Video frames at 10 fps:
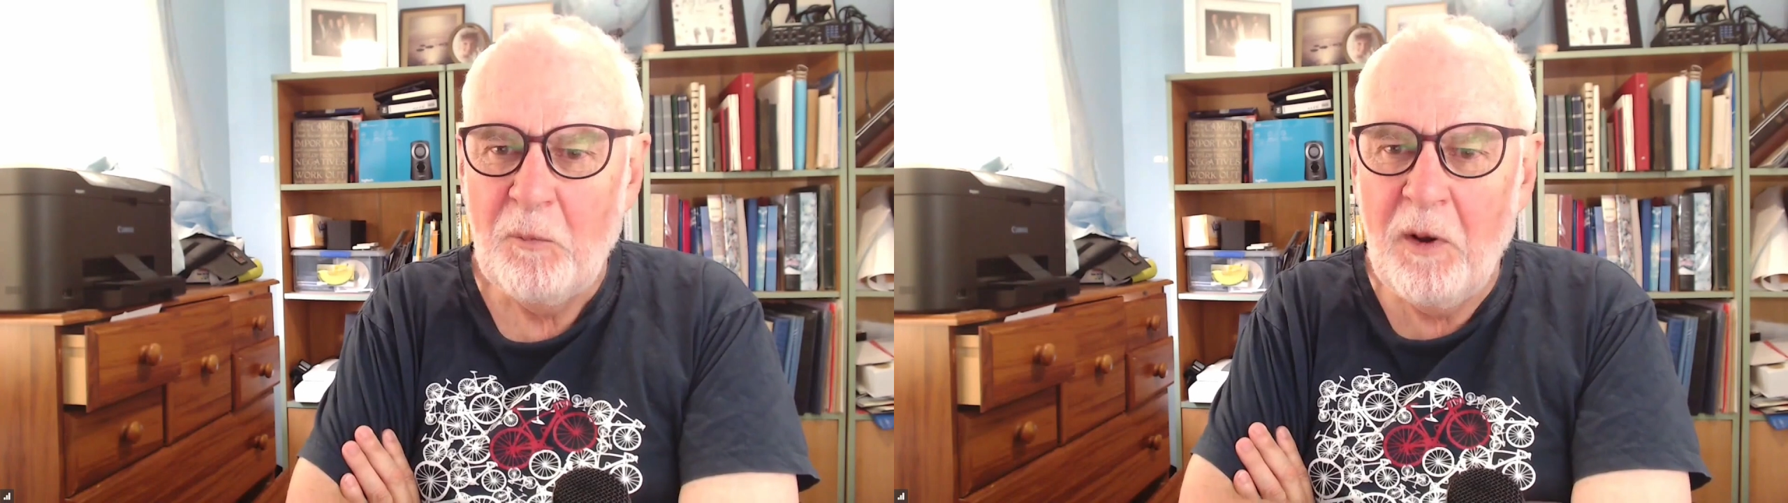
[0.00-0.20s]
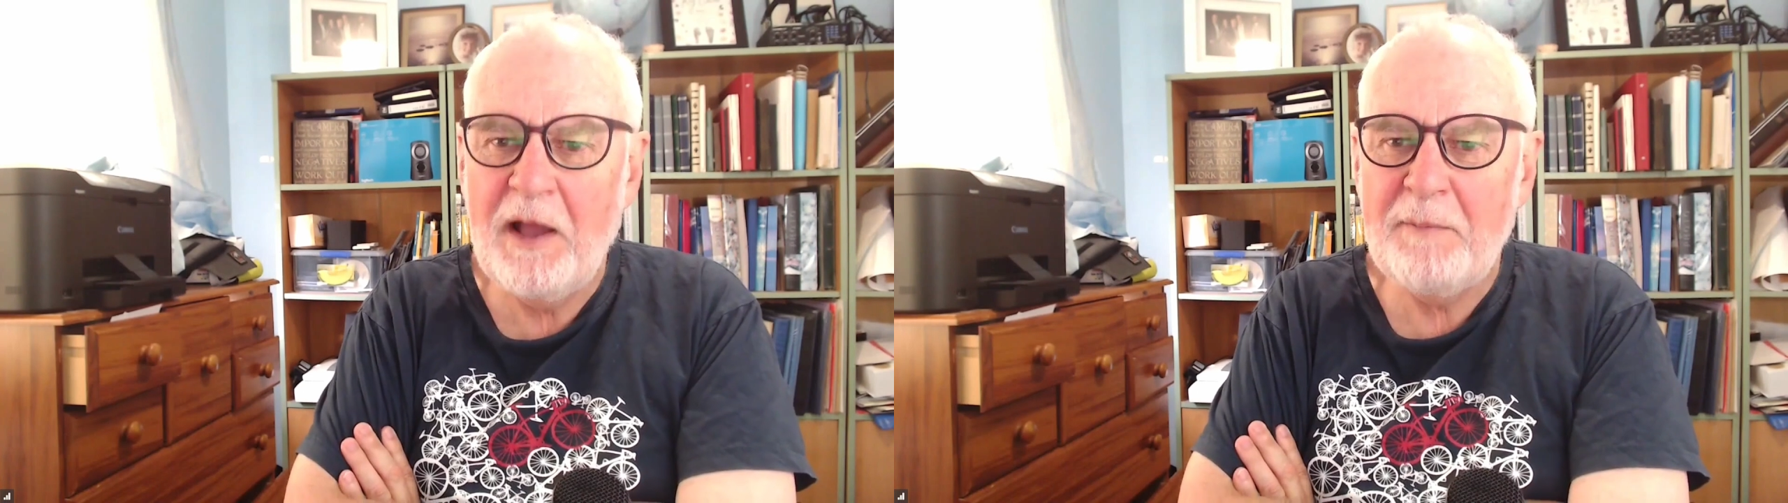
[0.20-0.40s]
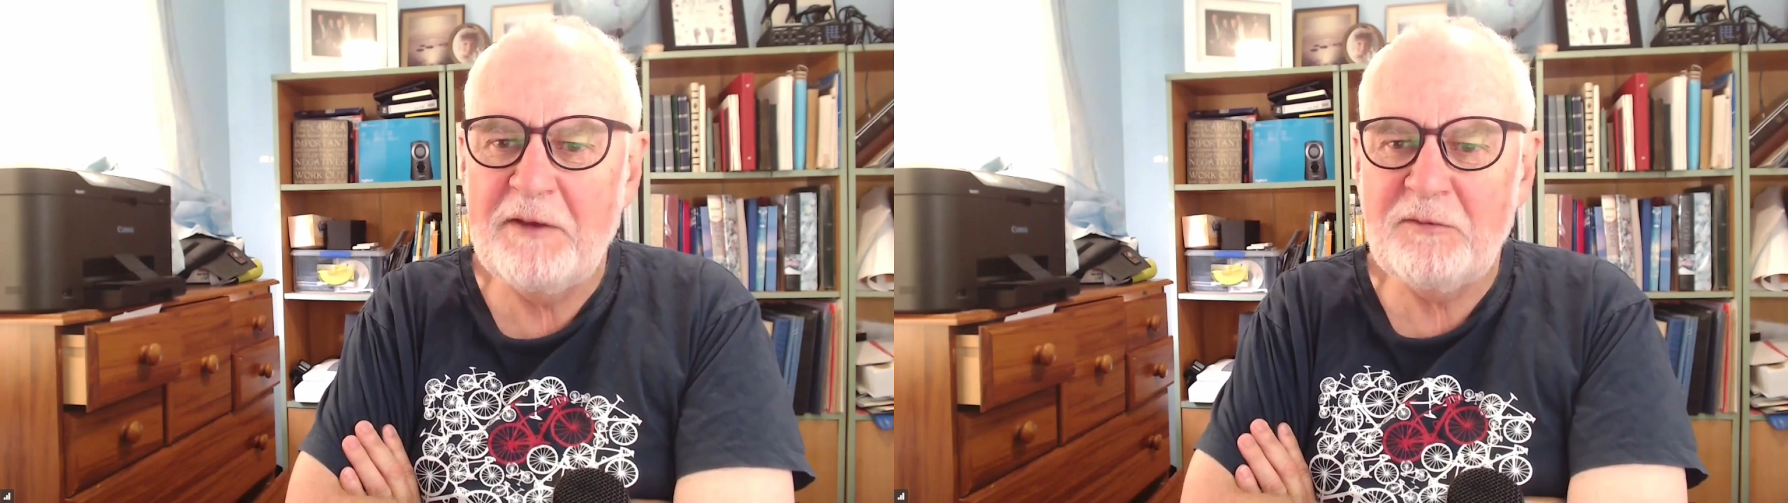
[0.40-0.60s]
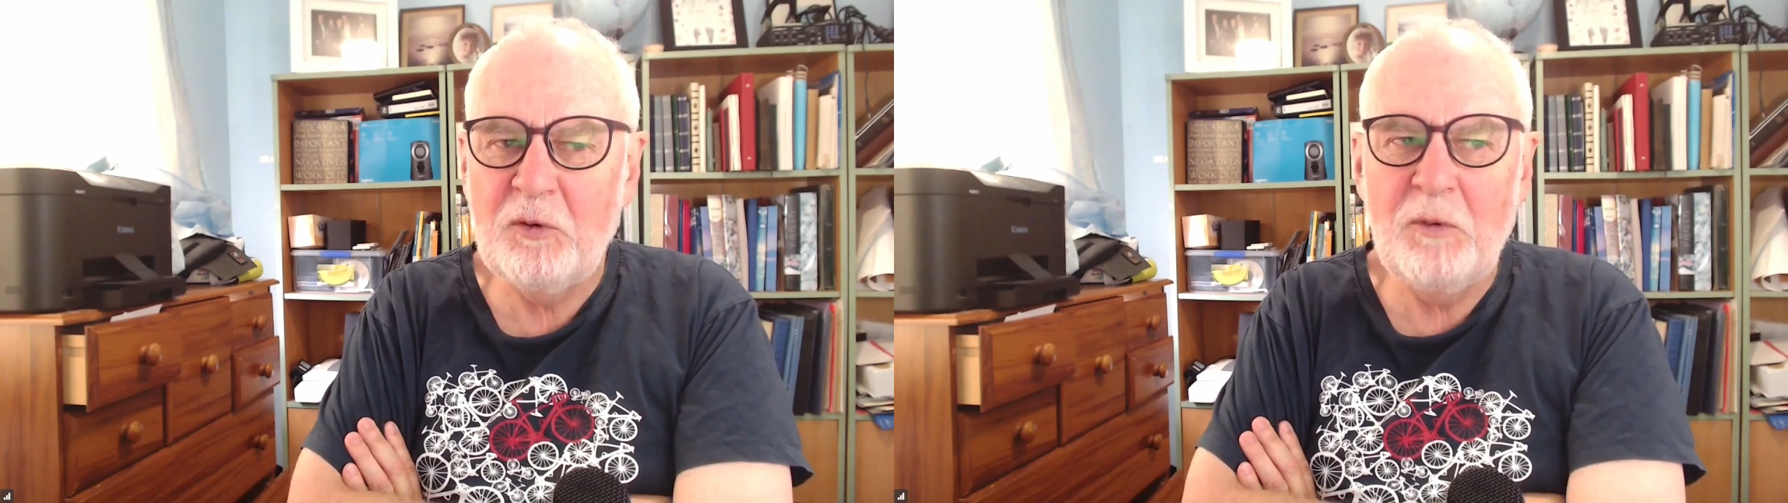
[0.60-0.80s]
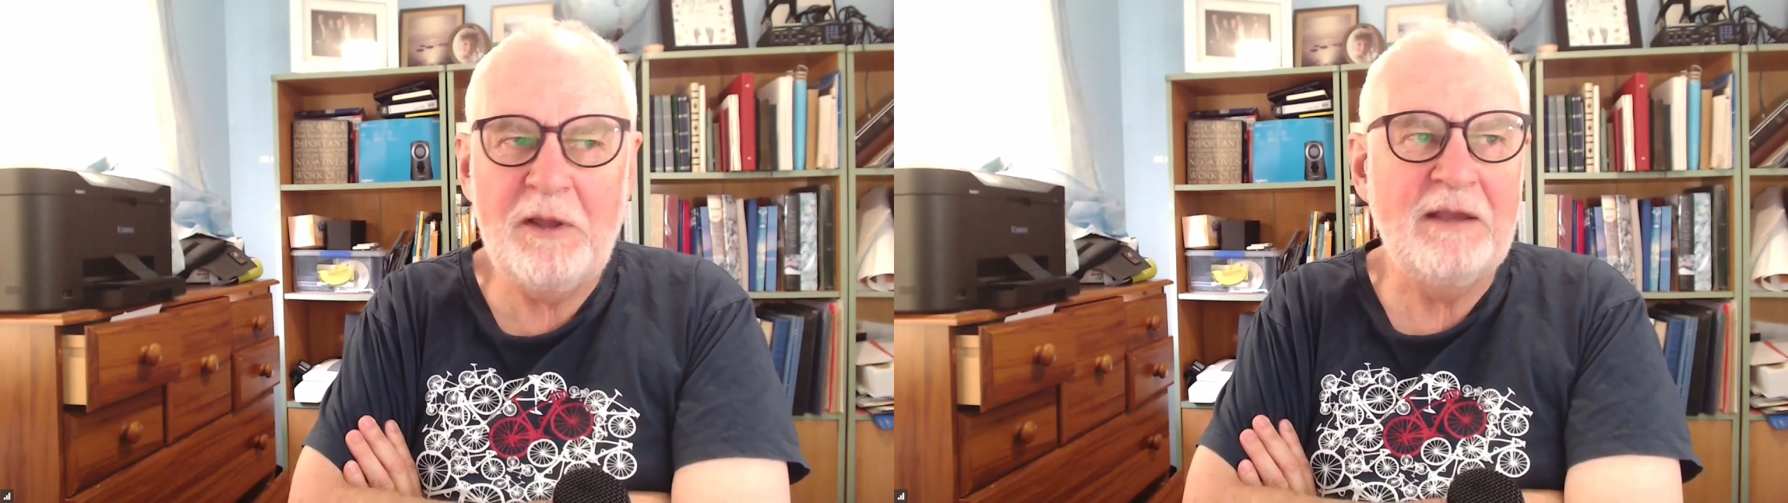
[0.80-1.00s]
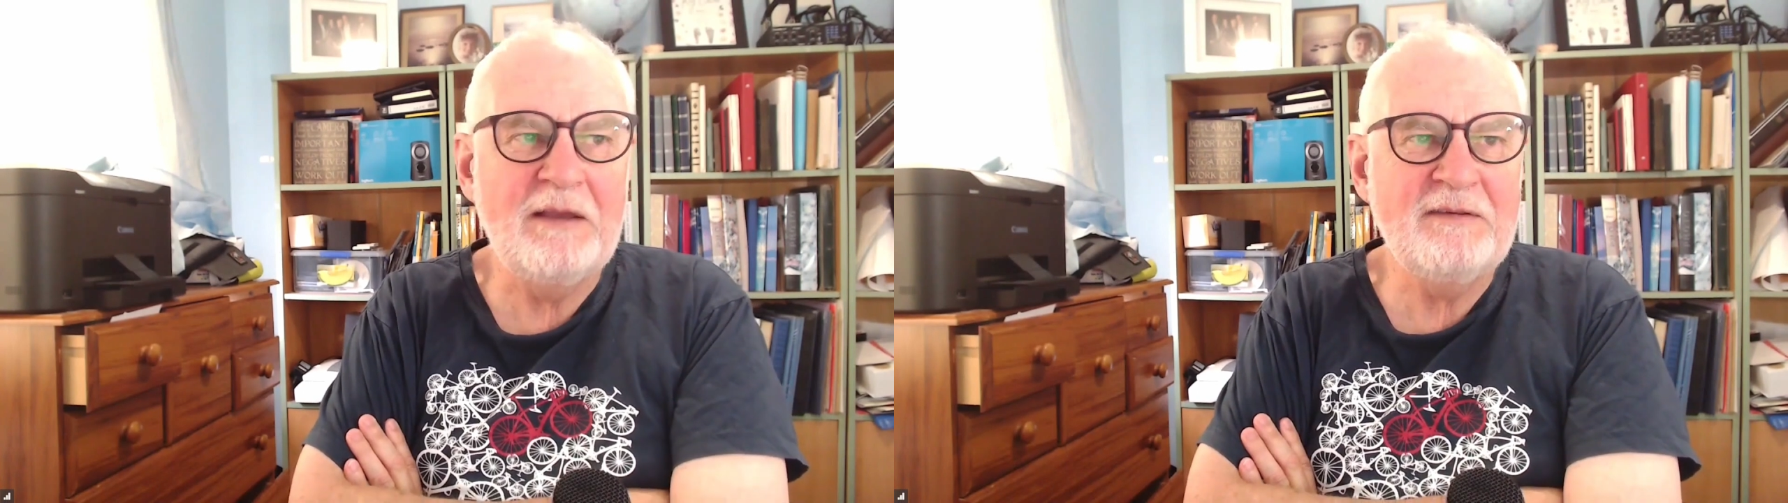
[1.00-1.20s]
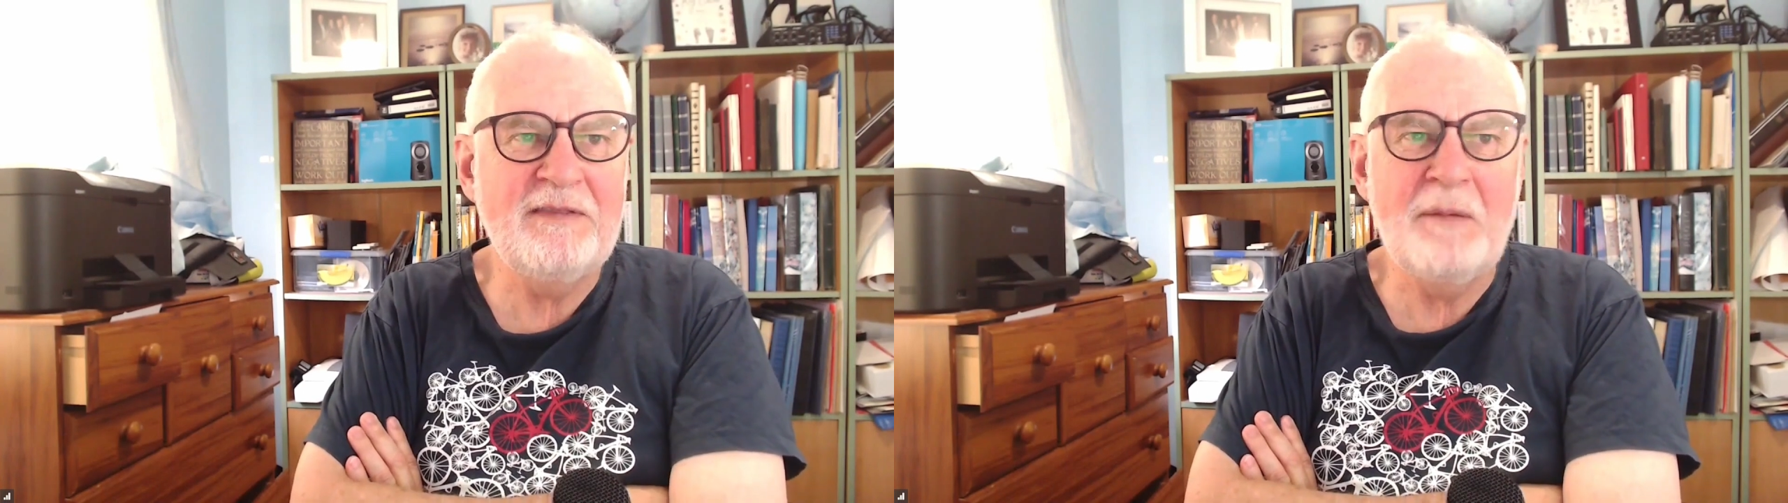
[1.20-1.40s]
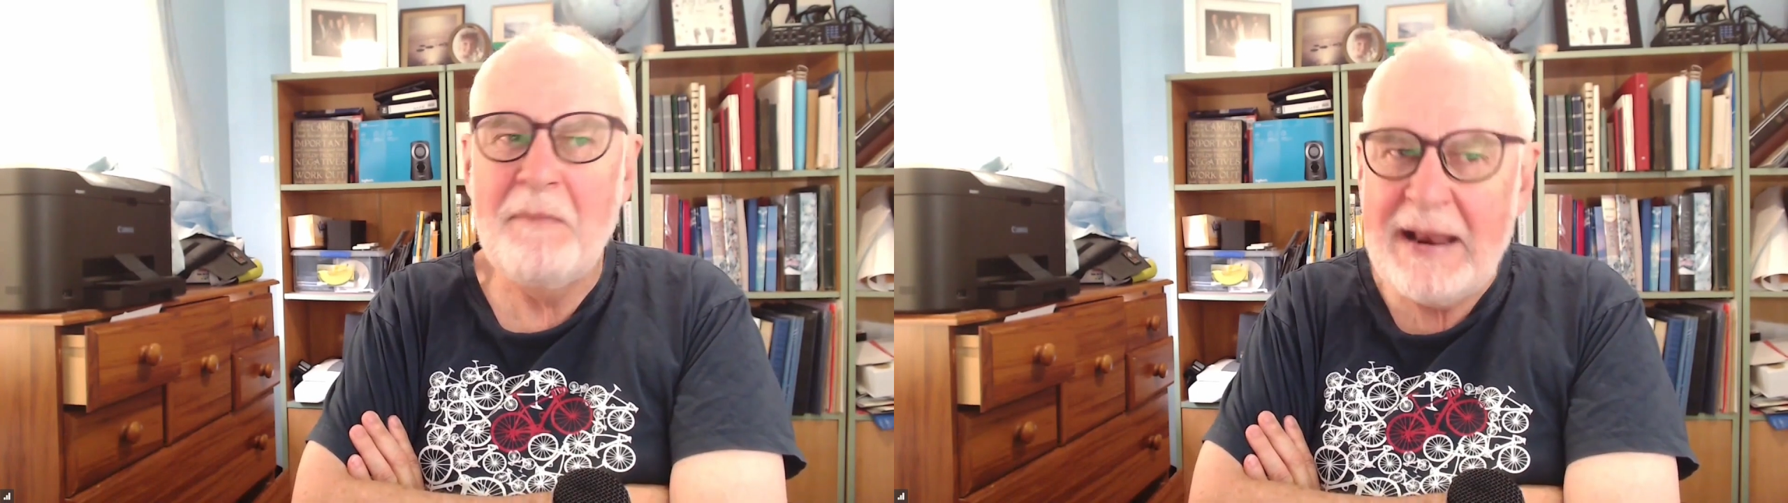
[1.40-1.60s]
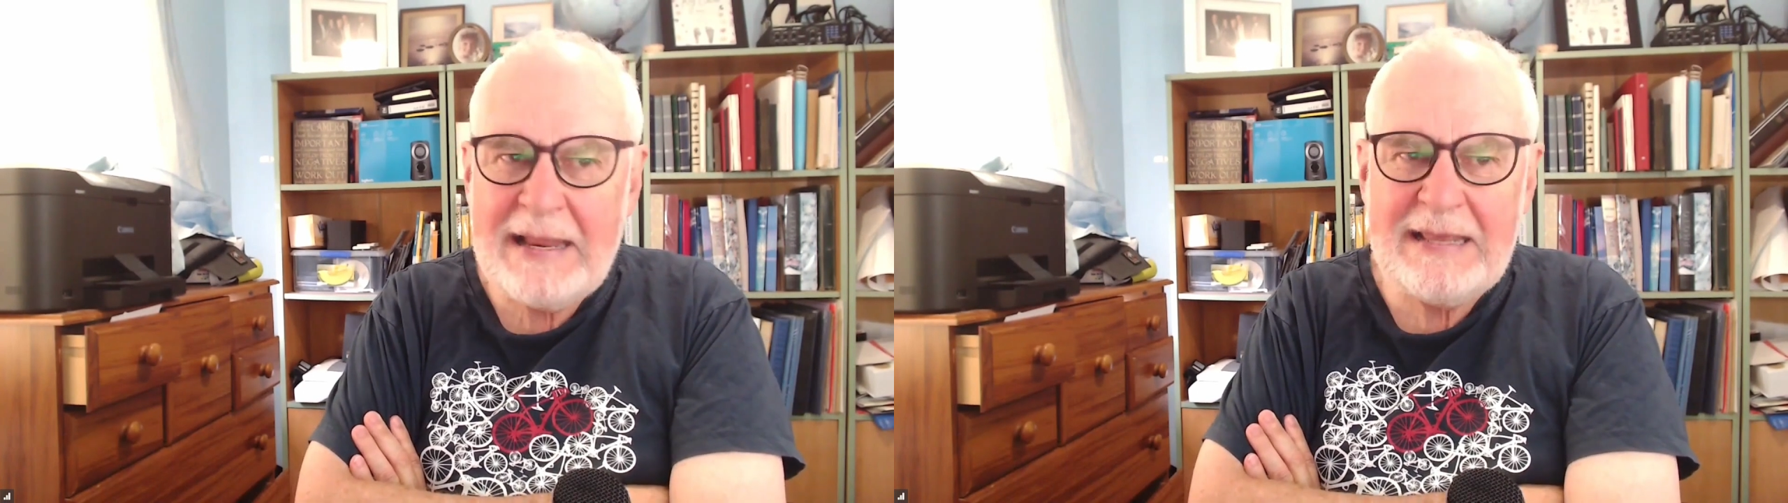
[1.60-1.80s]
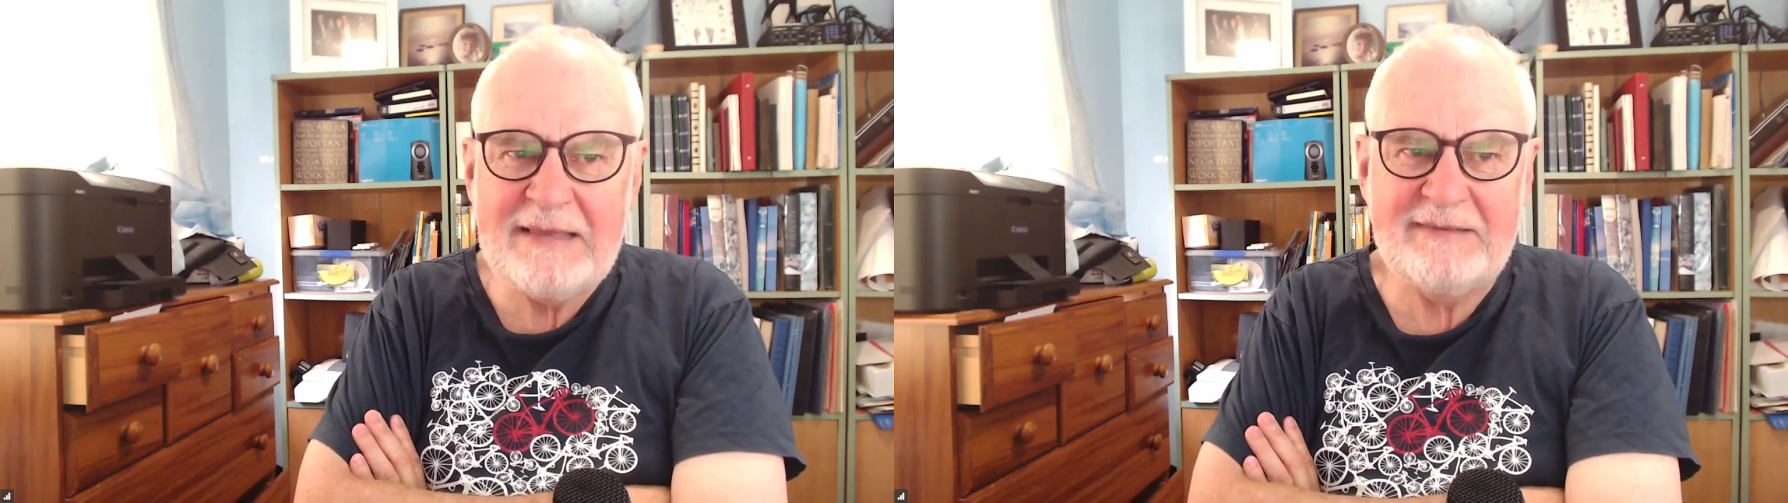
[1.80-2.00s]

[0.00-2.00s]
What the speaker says: Why am I still working? Is it the money?